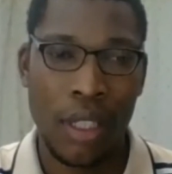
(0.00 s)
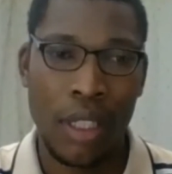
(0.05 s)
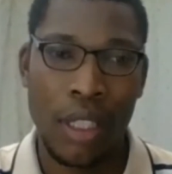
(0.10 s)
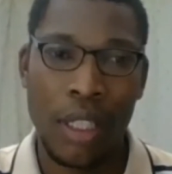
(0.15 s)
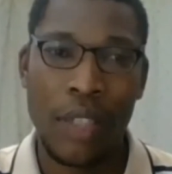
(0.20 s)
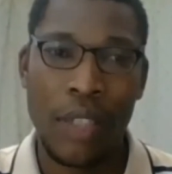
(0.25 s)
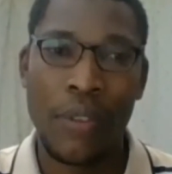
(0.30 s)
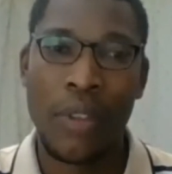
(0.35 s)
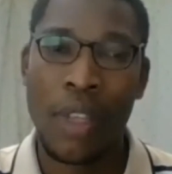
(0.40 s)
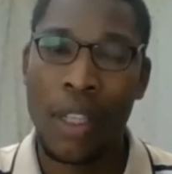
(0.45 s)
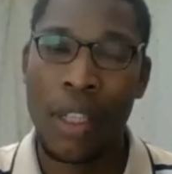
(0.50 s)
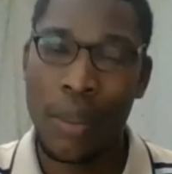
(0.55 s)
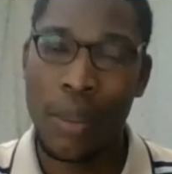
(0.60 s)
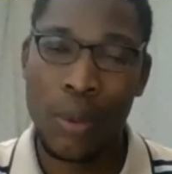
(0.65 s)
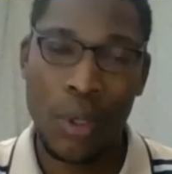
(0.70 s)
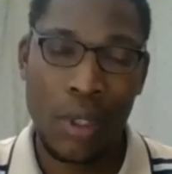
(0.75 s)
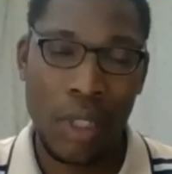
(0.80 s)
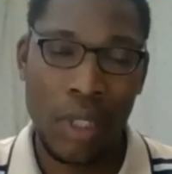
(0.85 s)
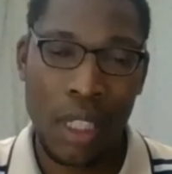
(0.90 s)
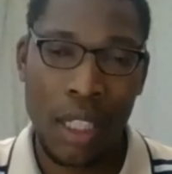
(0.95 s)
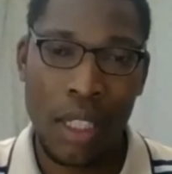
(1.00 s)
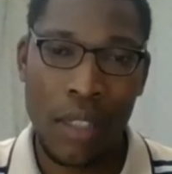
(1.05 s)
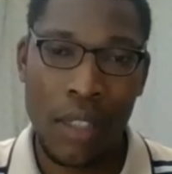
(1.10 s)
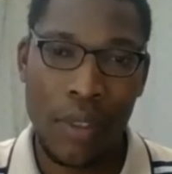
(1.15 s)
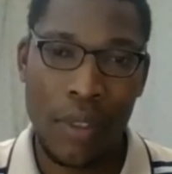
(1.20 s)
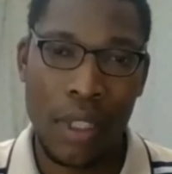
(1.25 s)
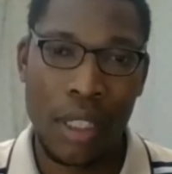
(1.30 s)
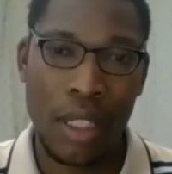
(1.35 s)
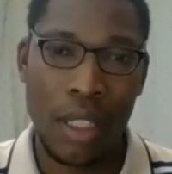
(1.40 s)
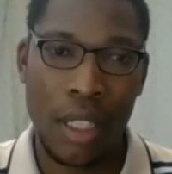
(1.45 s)
If you're unable to get a
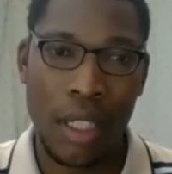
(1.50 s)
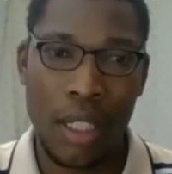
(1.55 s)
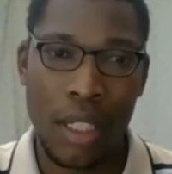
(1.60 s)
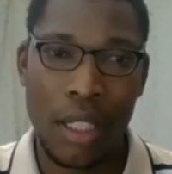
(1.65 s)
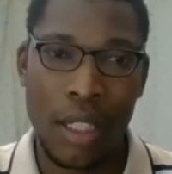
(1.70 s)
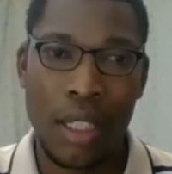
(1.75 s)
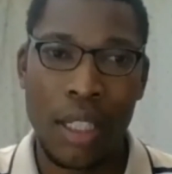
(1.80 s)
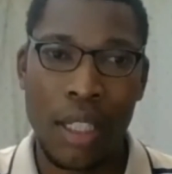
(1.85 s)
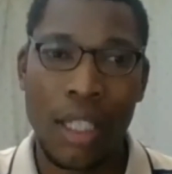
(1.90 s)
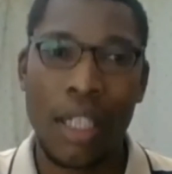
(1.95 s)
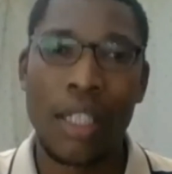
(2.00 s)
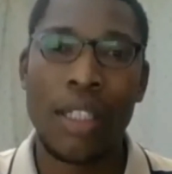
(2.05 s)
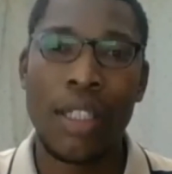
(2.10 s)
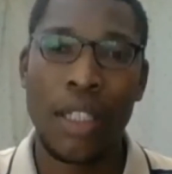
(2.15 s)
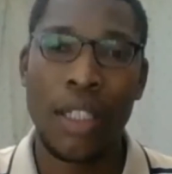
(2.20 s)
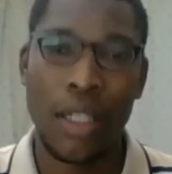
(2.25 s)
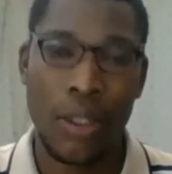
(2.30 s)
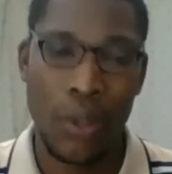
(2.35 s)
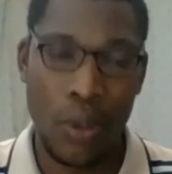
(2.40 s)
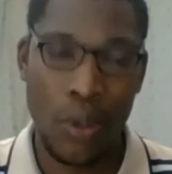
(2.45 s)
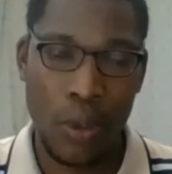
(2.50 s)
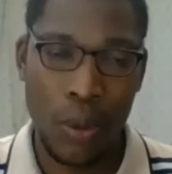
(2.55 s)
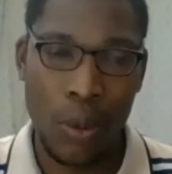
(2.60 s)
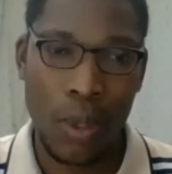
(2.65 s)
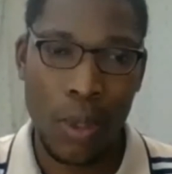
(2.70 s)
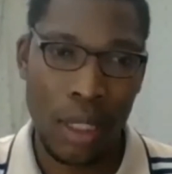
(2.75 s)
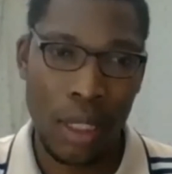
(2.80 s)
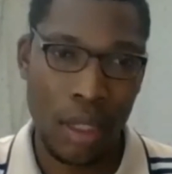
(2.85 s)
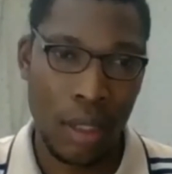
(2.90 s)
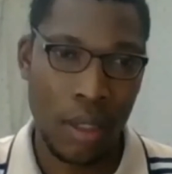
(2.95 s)
first class, get a 2-1.